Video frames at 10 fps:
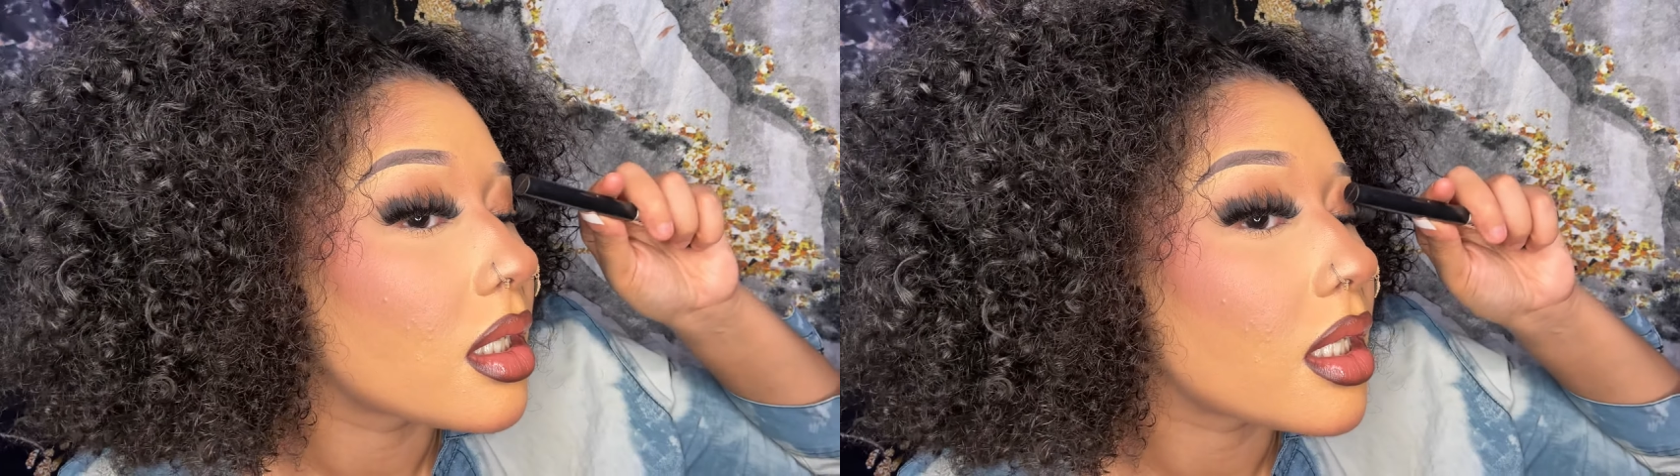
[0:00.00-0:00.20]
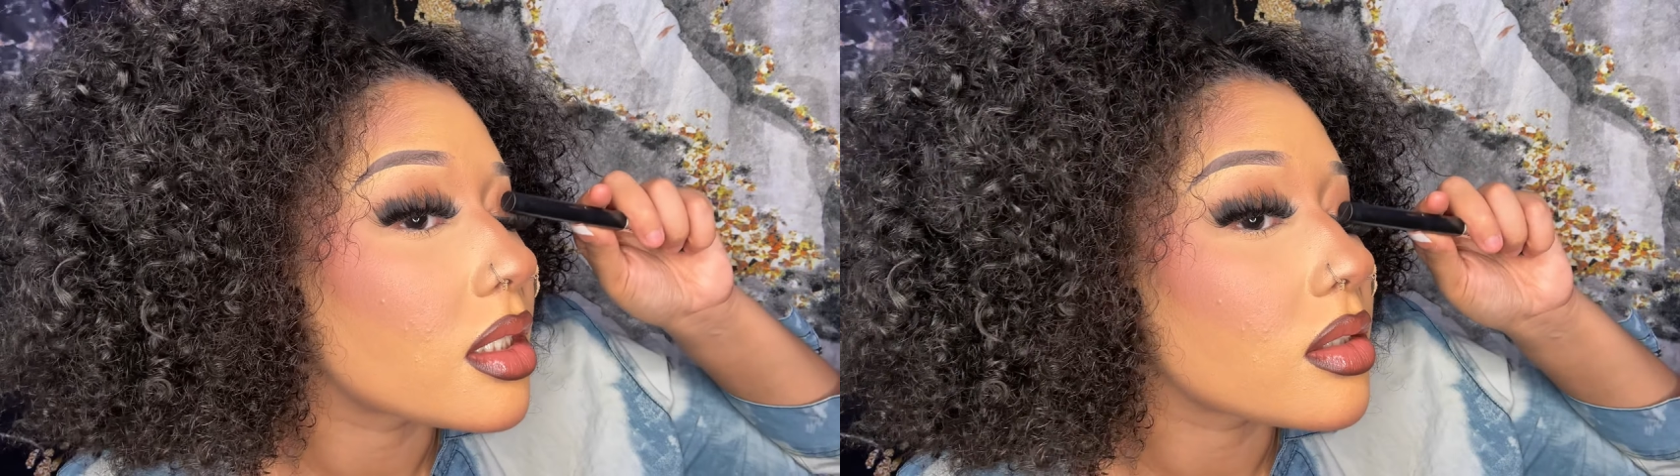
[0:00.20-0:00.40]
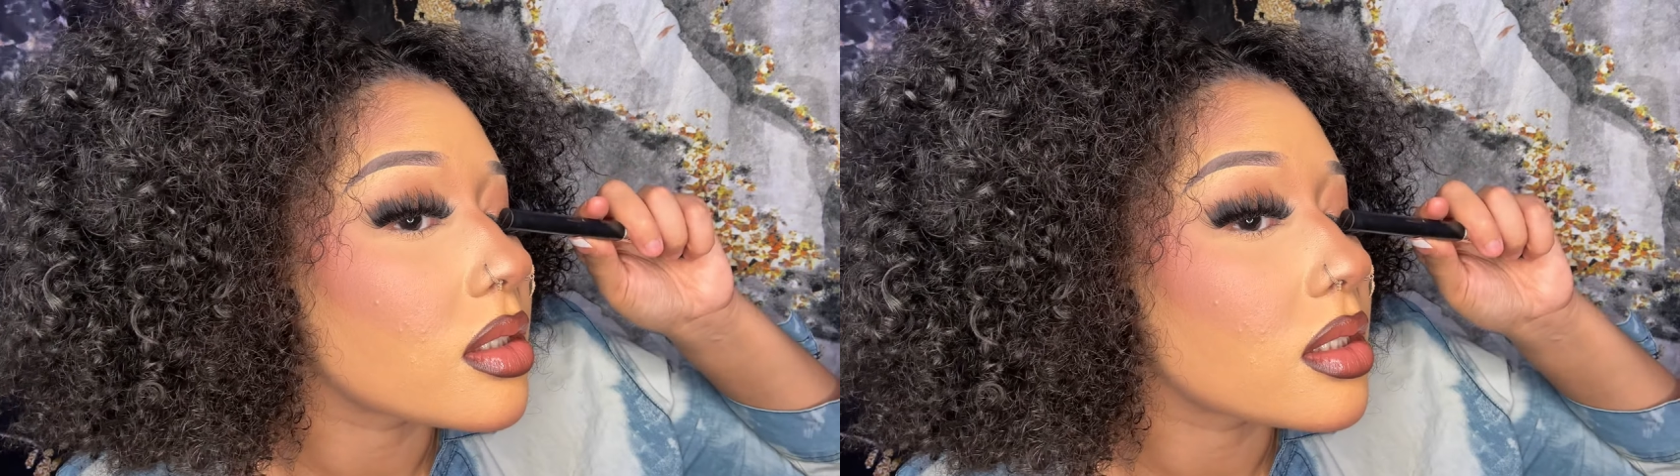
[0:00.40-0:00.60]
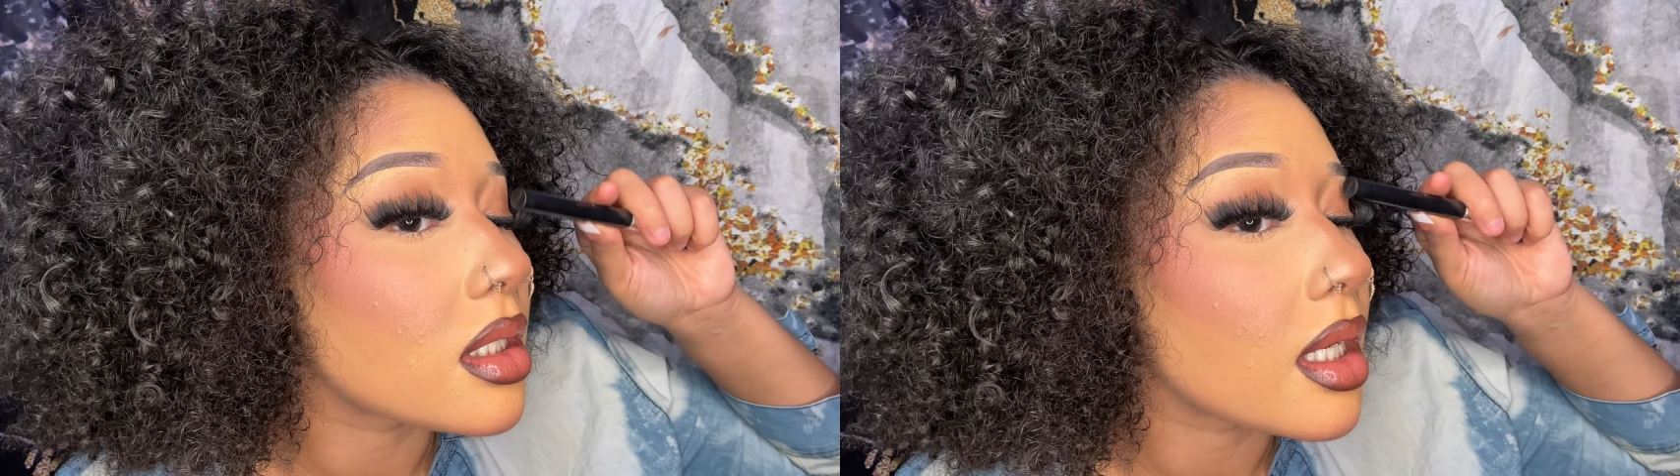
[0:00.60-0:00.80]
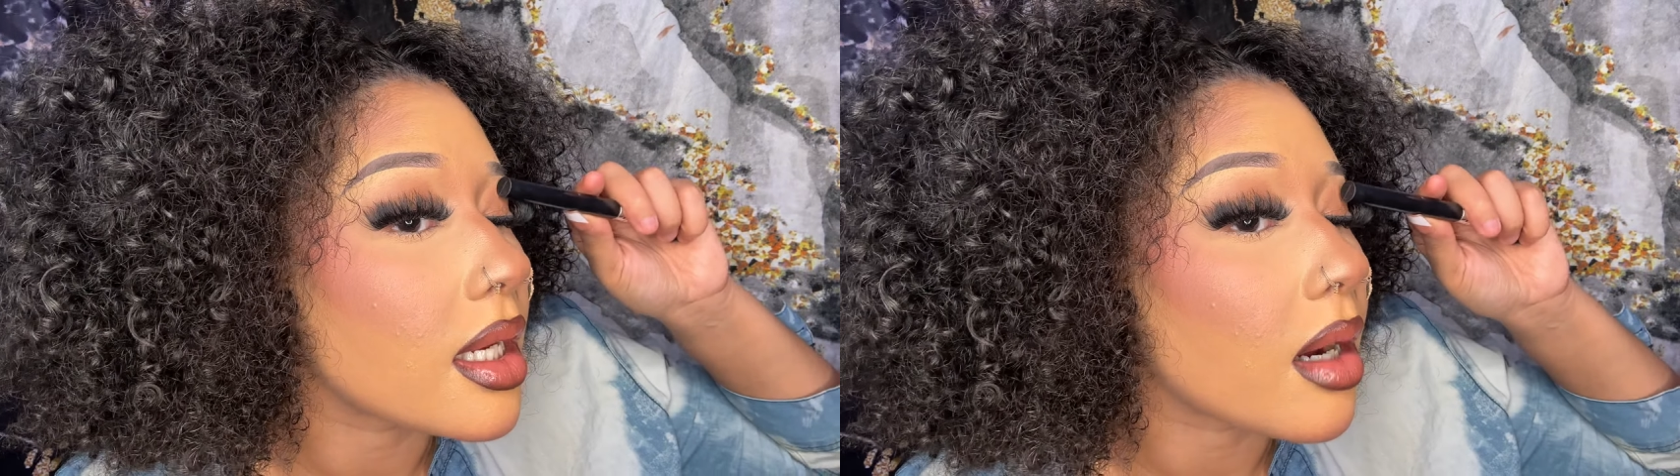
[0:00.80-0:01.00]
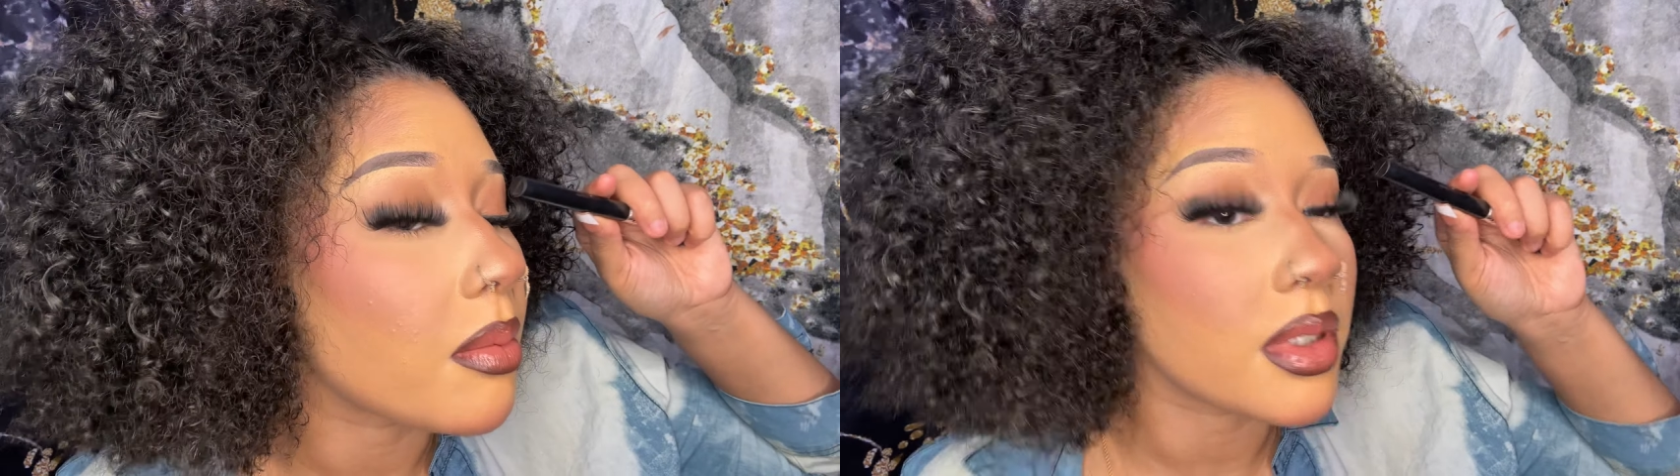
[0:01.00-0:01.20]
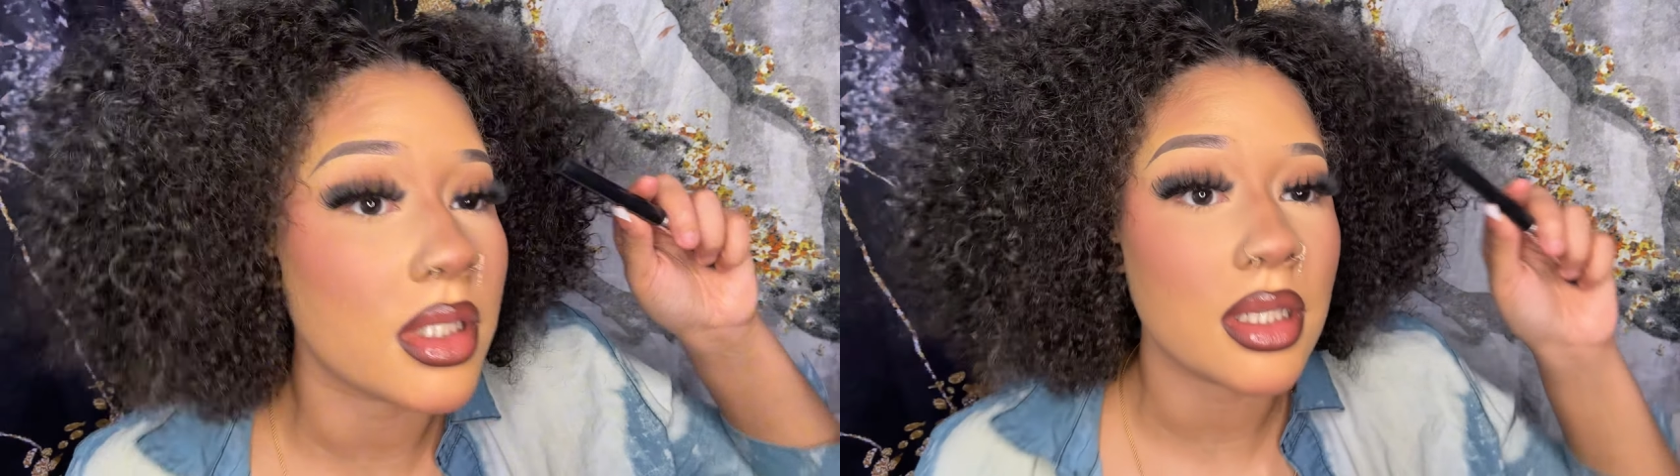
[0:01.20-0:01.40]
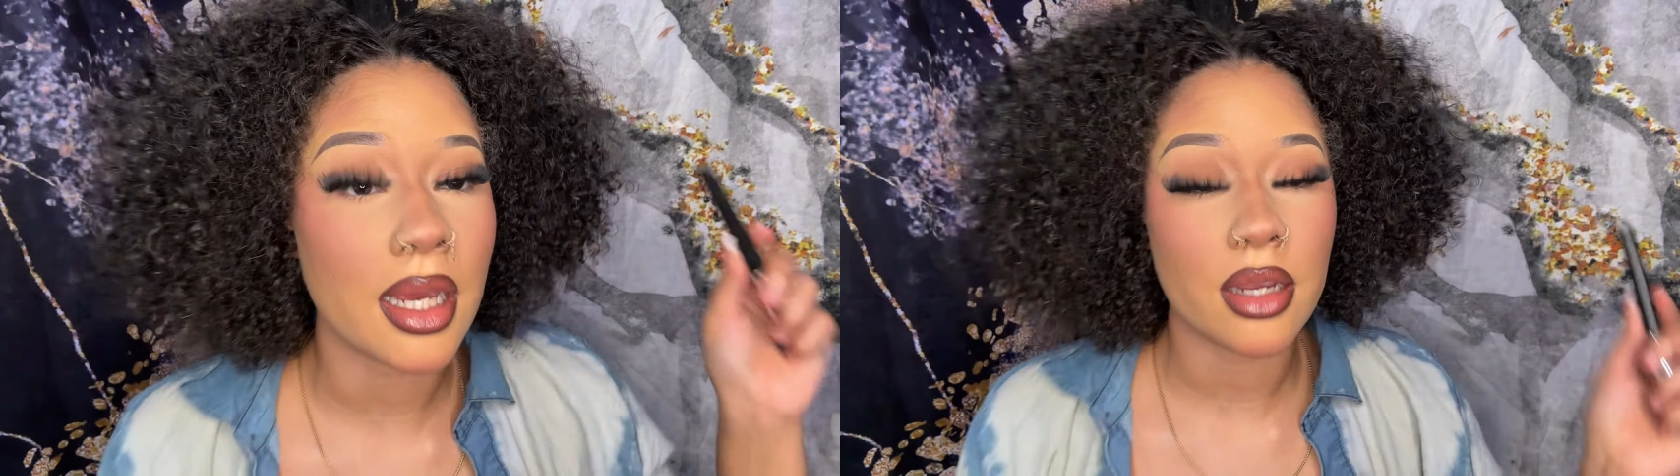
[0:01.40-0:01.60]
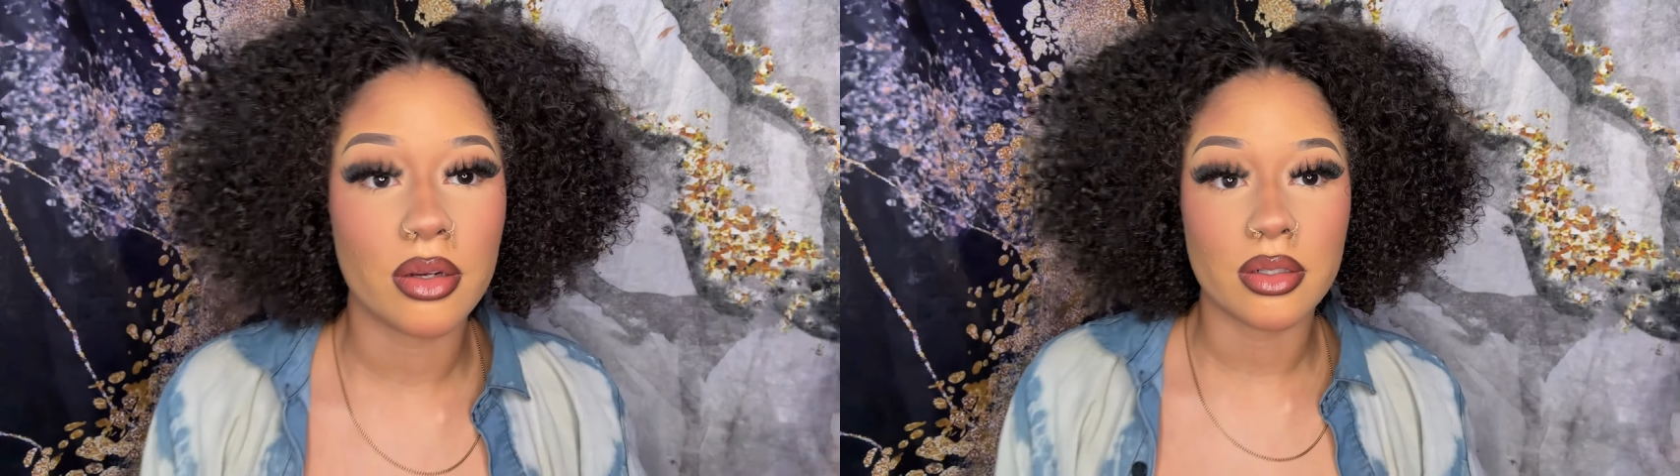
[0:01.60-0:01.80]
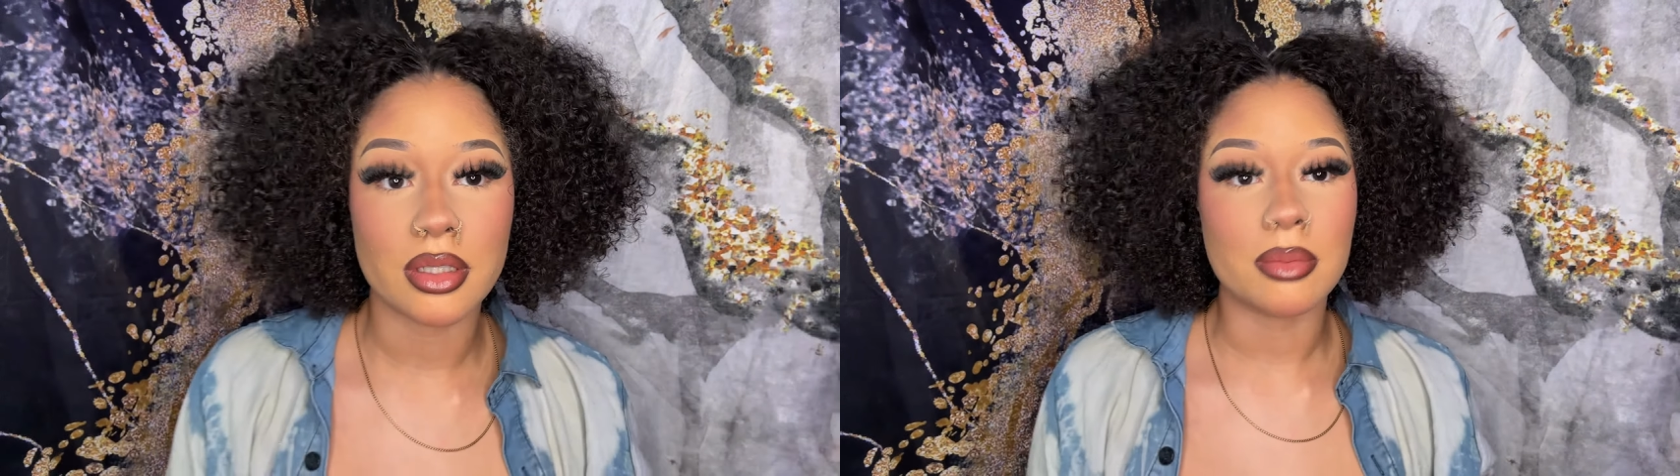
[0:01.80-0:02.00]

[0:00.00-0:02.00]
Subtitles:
As you can see, they're not really that curly,